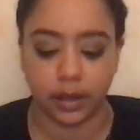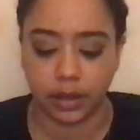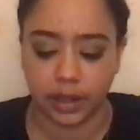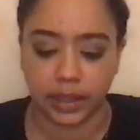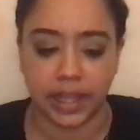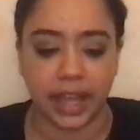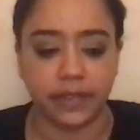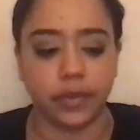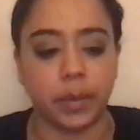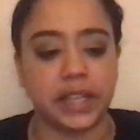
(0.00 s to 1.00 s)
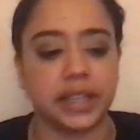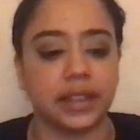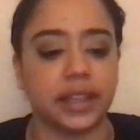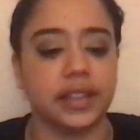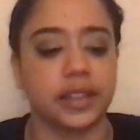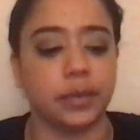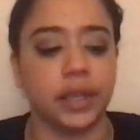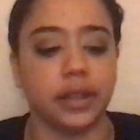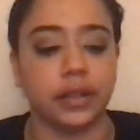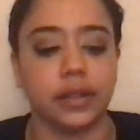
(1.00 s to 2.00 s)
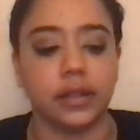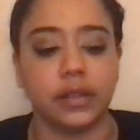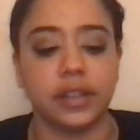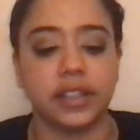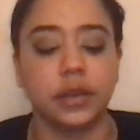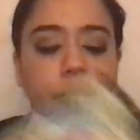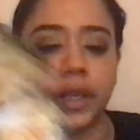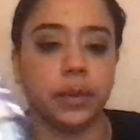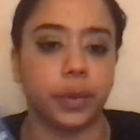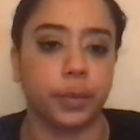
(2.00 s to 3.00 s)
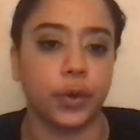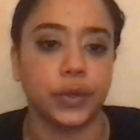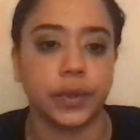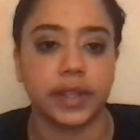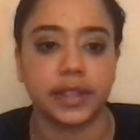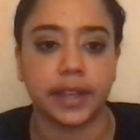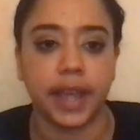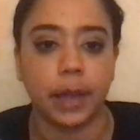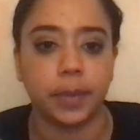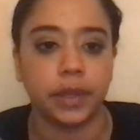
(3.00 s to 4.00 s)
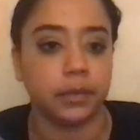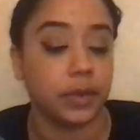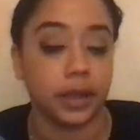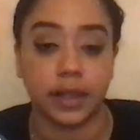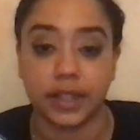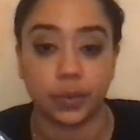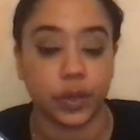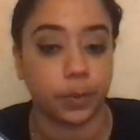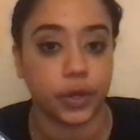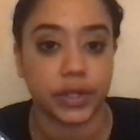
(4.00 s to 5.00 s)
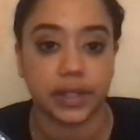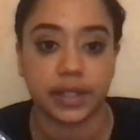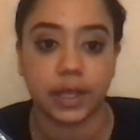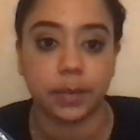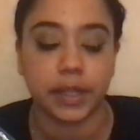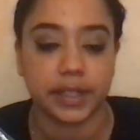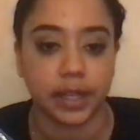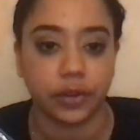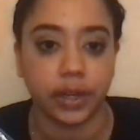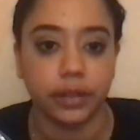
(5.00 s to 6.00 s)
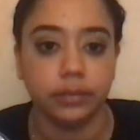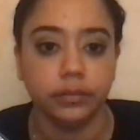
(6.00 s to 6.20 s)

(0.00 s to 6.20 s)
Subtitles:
a lot of amazing things come in. This could be a proposal that's going to happen, and that's what the person is keeping secret.